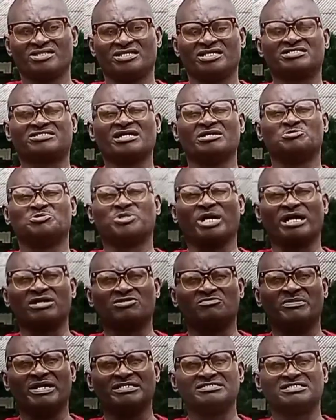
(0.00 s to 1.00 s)
This
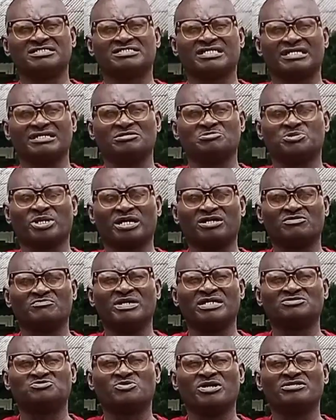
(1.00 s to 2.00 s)
environment is an
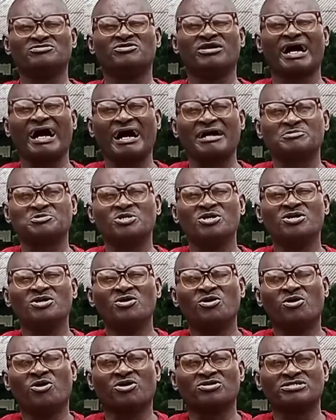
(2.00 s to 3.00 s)
environment where you have
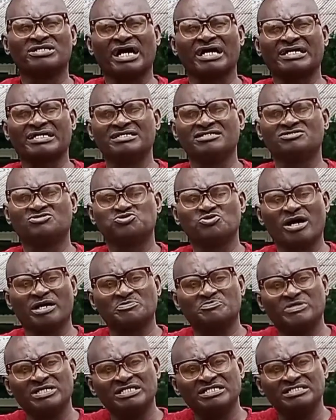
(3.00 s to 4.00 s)
other kids who
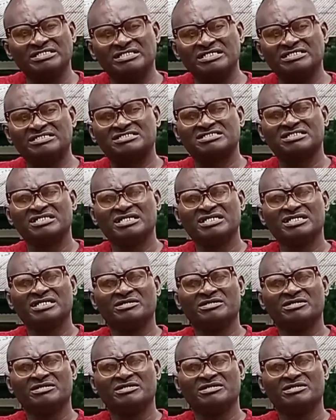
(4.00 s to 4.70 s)
have been in these